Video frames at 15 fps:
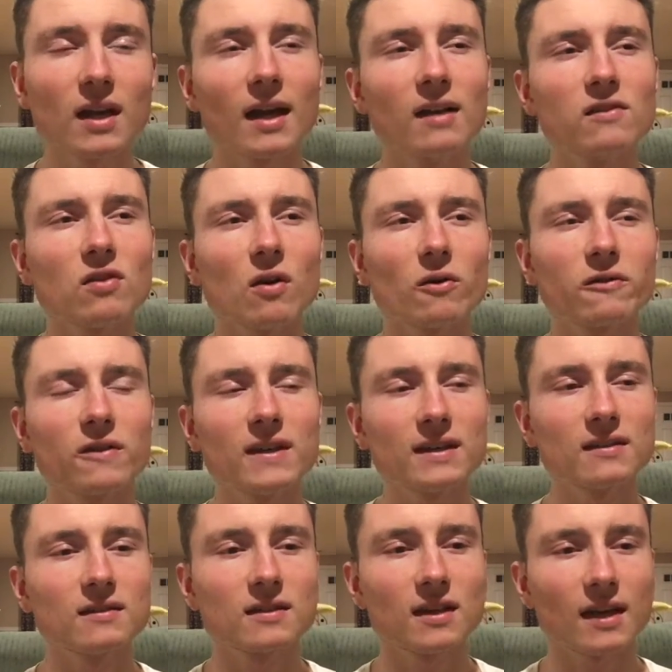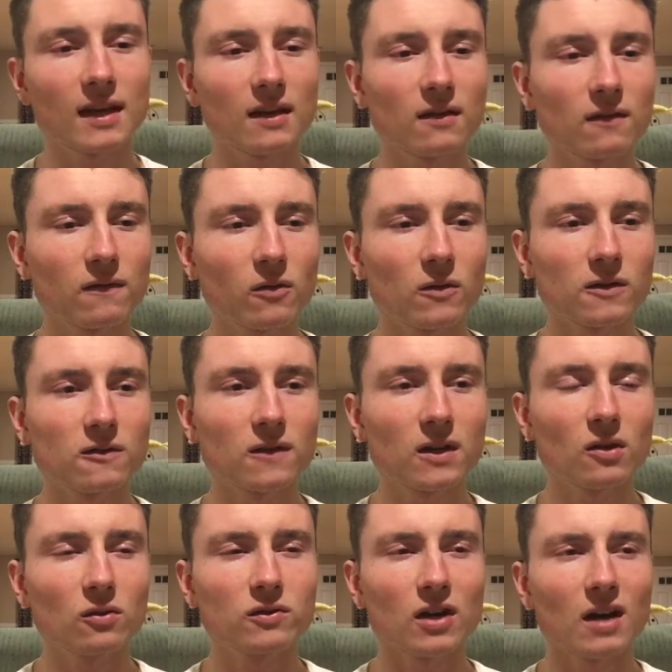And so I was thinking today for this
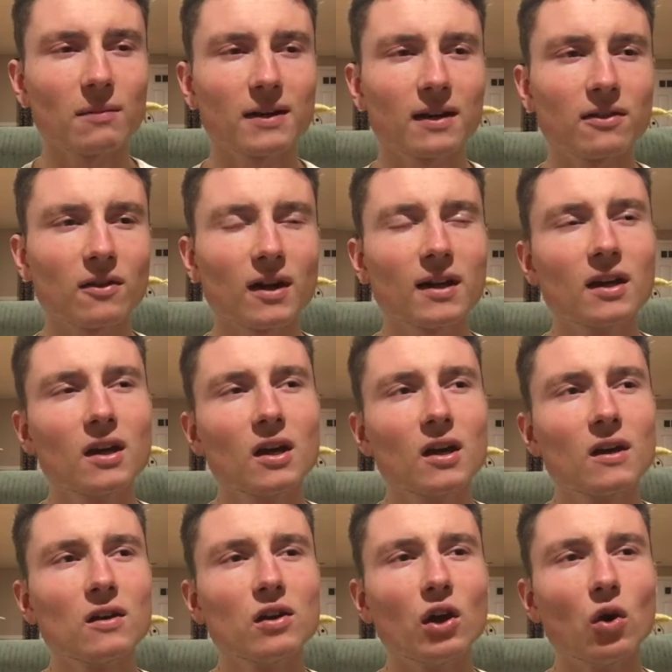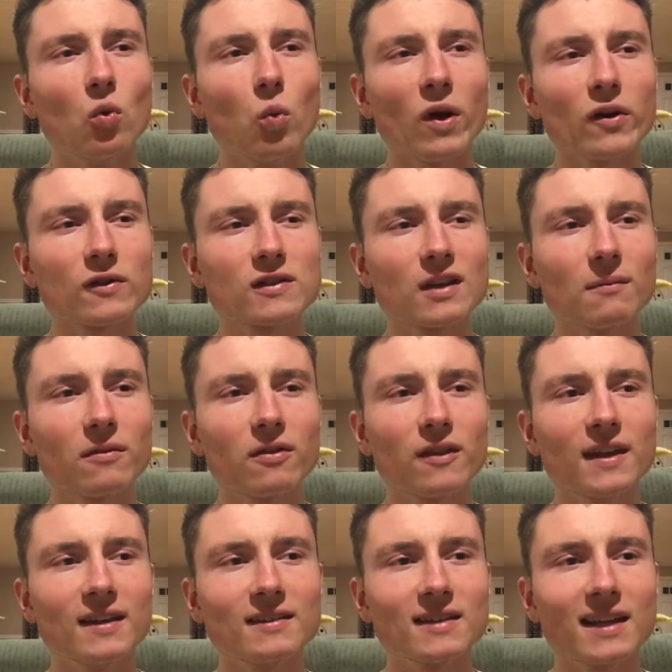video topic, I thought, what are some
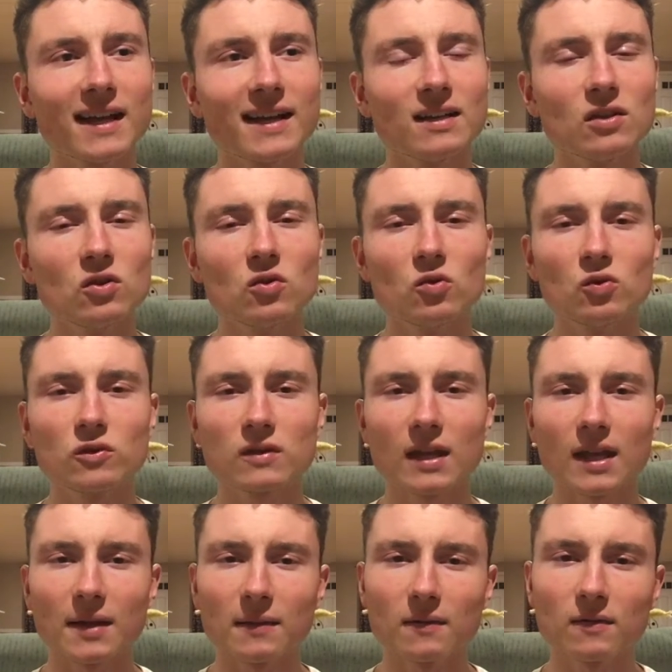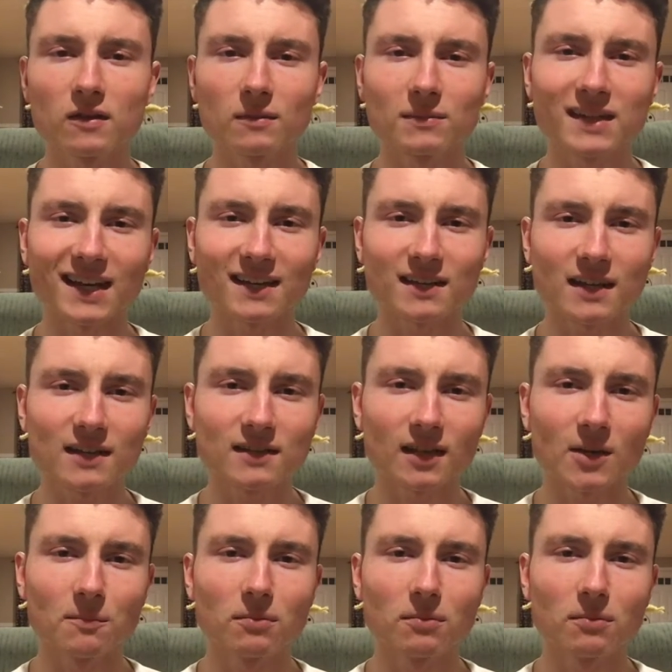things that I used, some techniques I